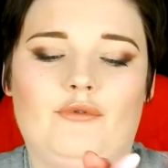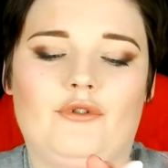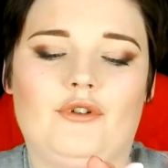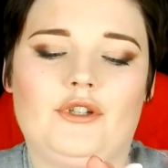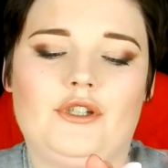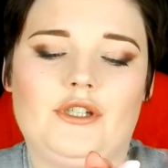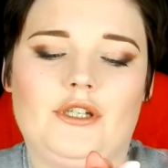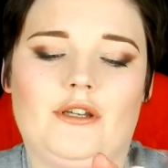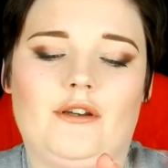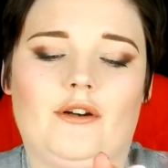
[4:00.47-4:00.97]

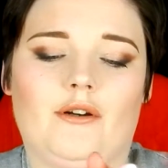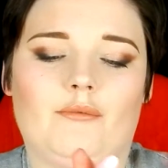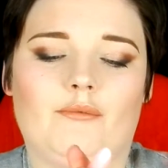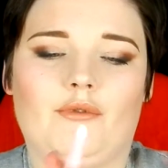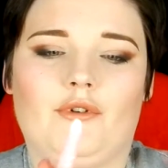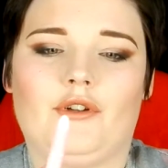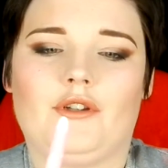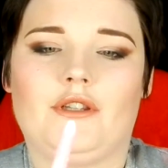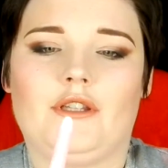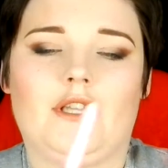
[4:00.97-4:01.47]
push it or
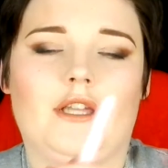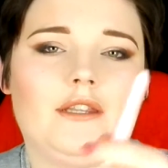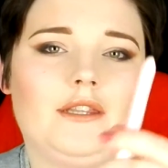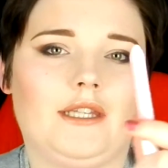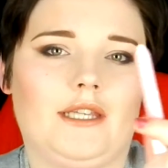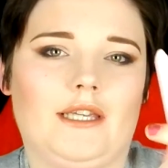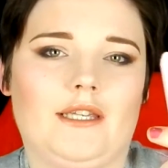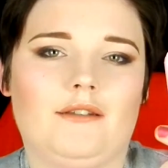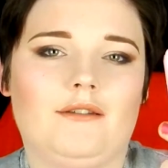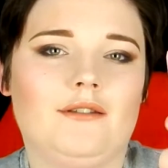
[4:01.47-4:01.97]
pull,
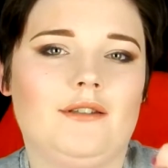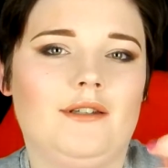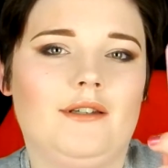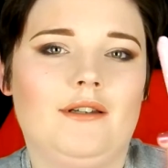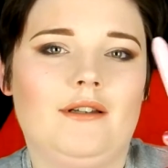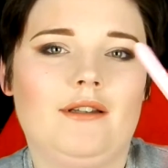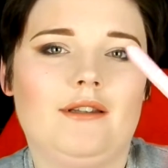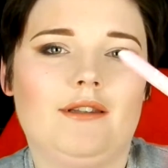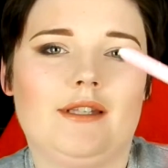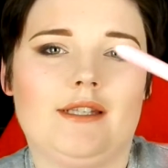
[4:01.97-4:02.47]
nothing.
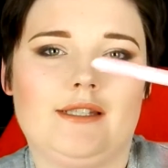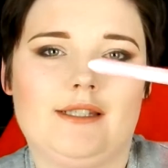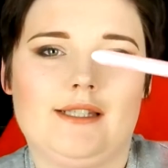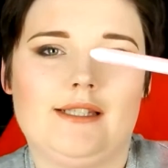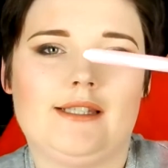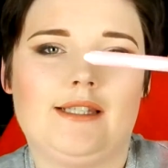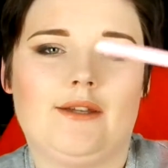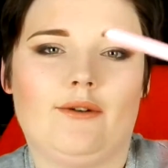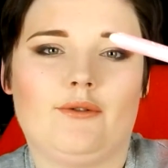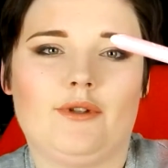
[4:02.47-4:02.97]
This
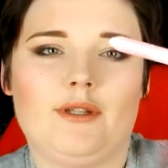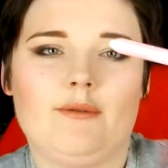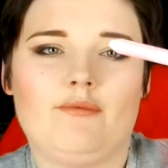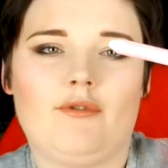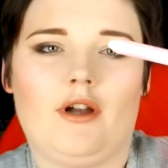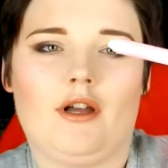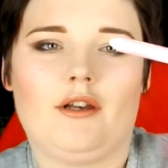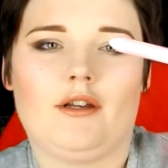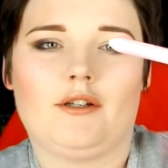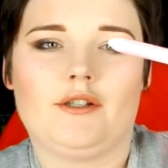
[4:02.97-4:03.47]
is the only
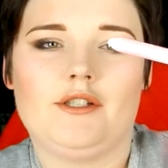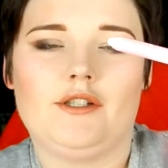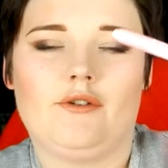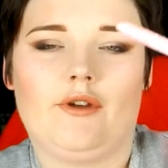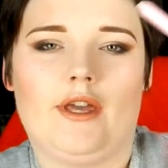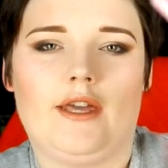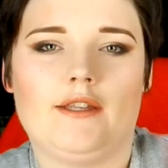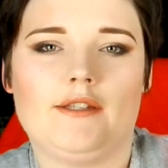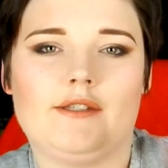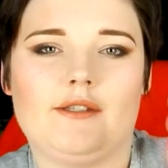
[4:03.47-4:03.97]
product you
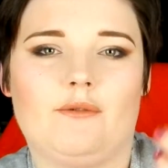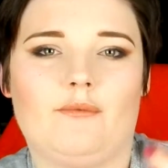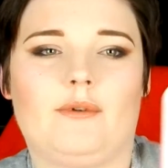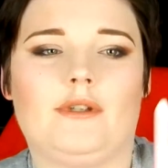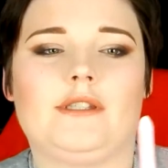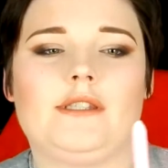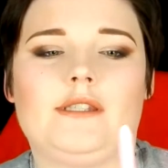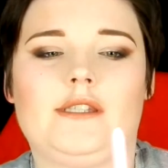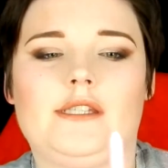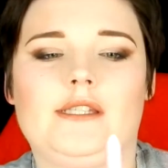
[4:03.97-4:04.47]
get, so
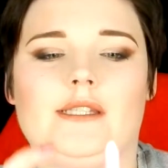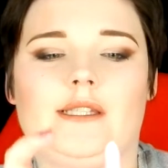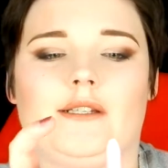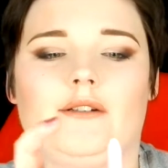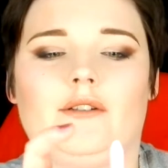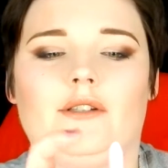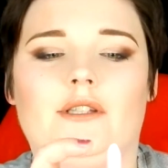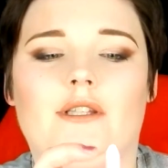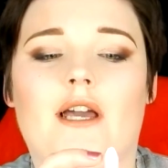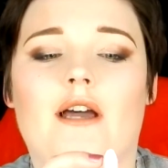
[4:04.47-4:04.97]
once this
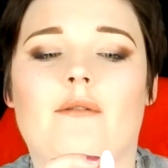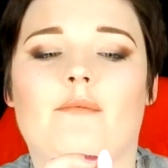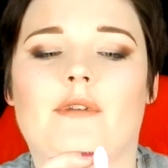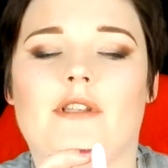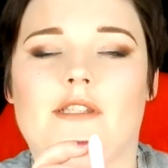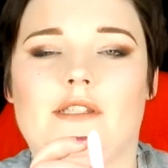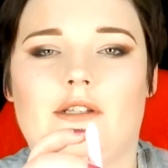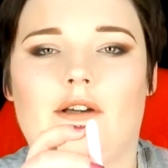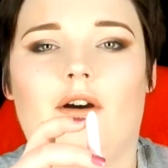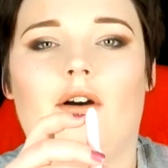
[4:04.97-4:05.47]
little nub
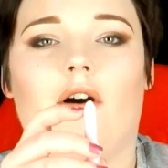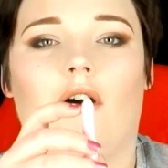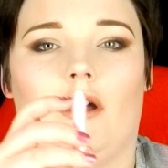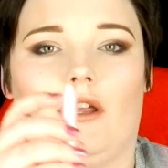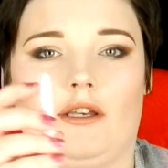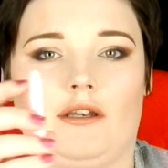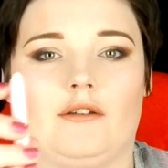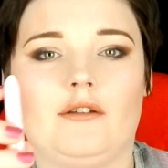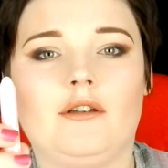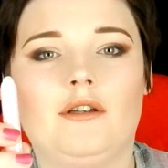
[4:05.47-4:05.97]
is
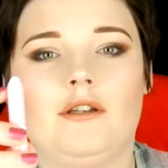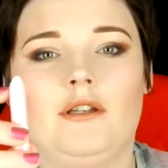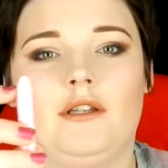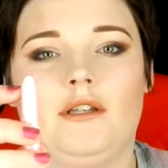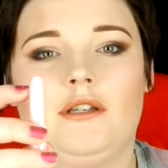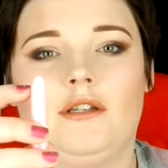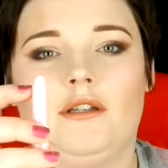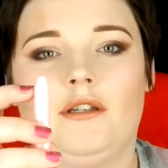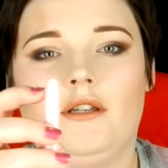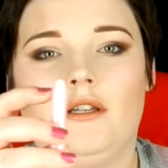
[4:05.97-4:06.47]
gone,
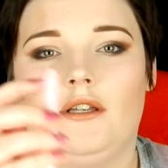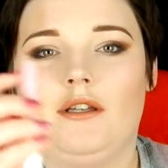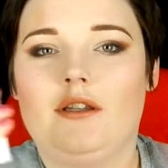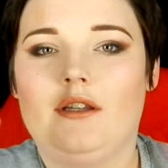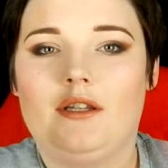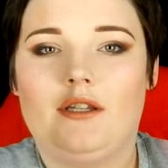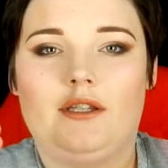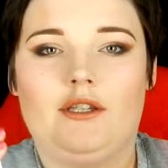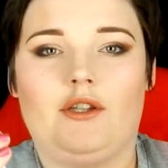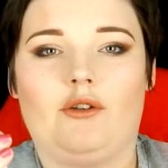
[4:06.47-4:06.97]

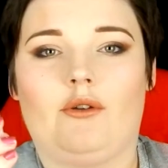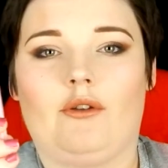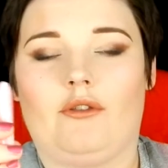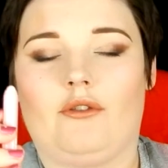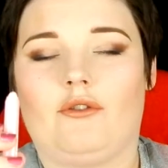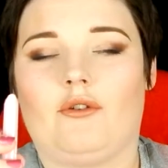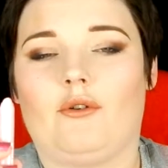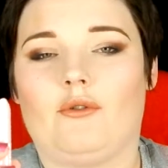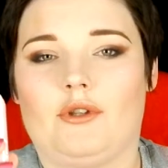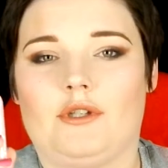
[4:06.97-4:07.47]
you can
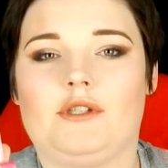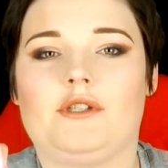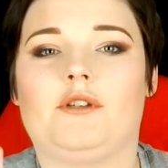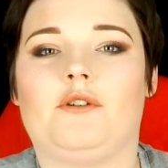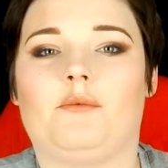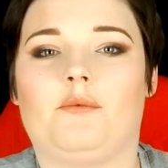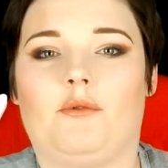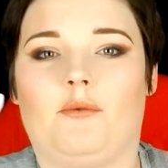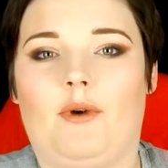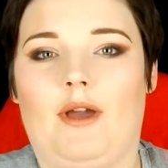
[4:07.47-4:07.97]
throw the
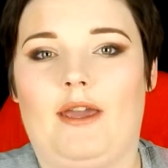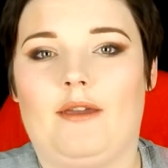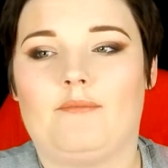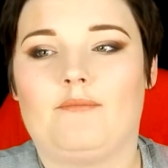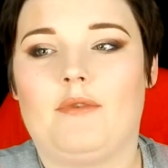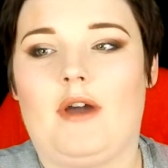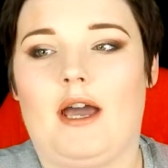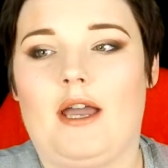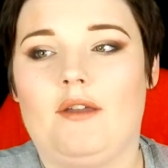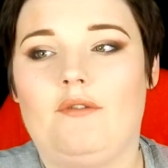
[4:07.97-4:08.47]
tube away.
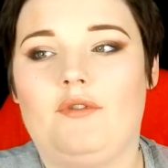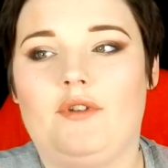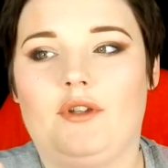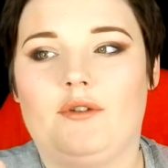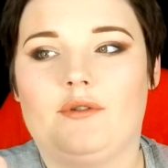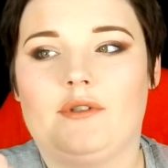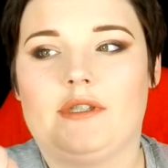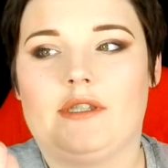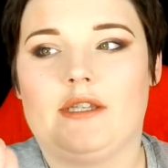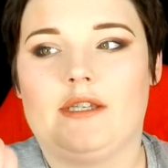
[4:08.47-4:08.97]
I've
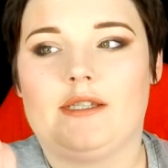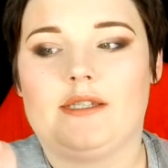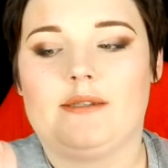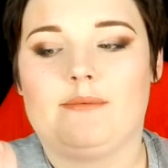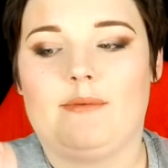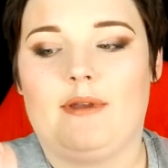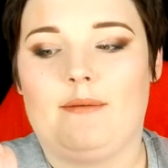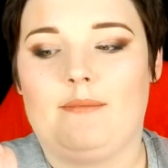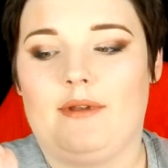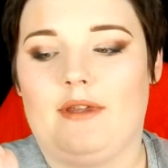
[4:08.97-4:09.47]
used this
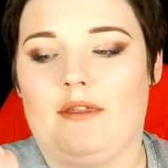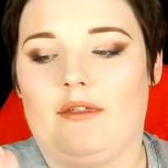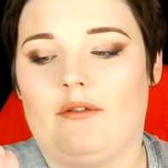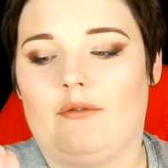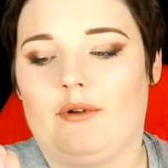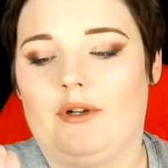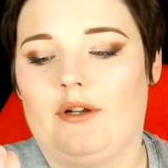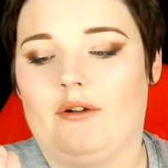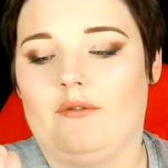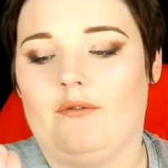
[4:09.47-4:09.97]
maybe
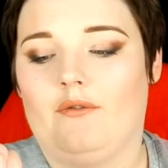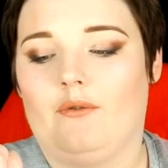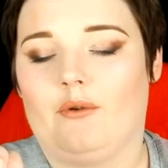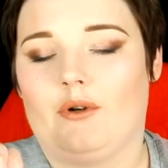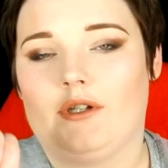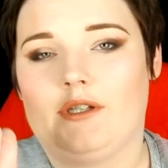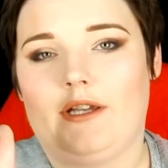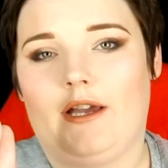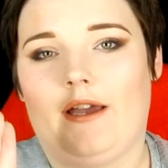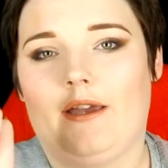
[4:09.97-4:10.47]
3 or
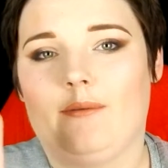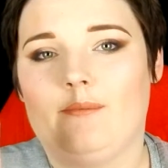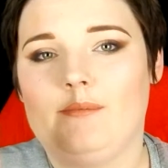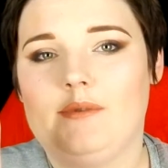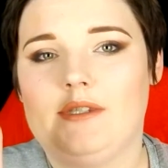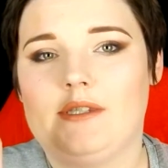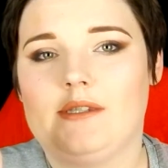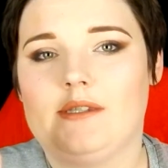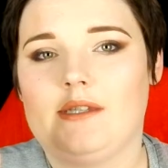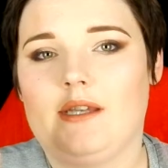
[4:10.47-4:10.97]
4 times
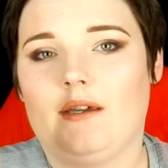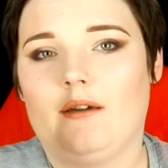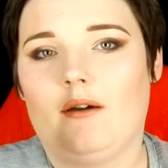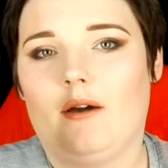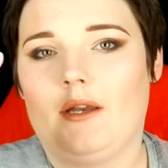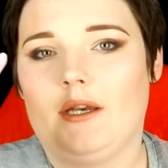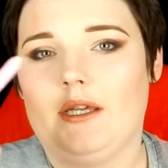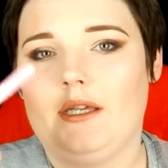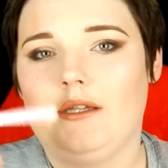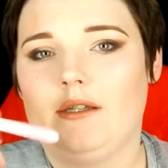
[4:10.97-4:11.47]
since I
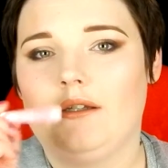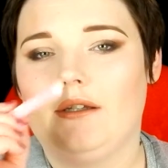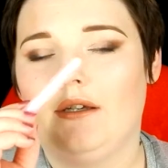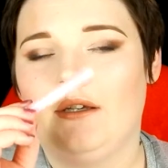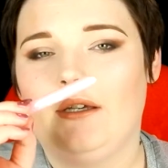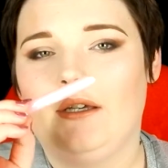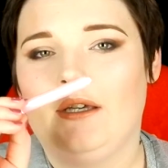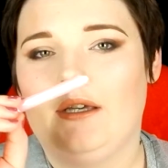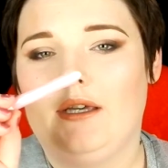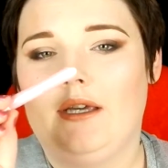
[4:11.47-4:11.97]
got it,
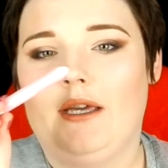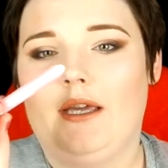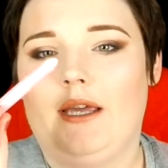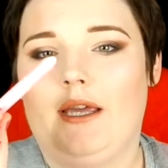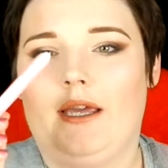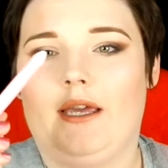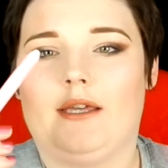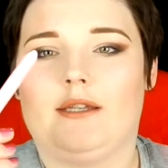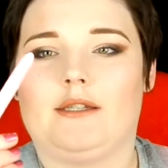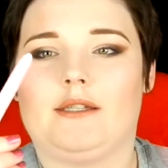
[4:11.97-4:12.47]

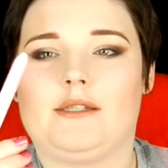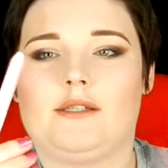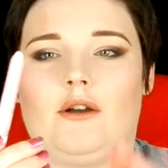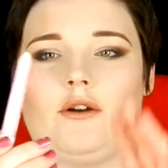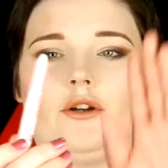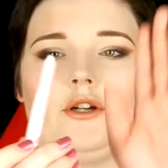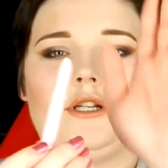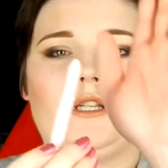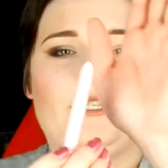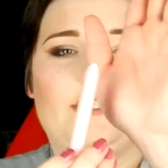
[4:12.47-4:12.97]
and it's
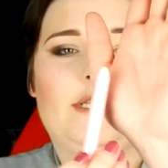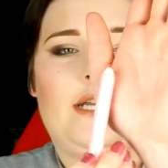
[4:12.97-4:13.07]
already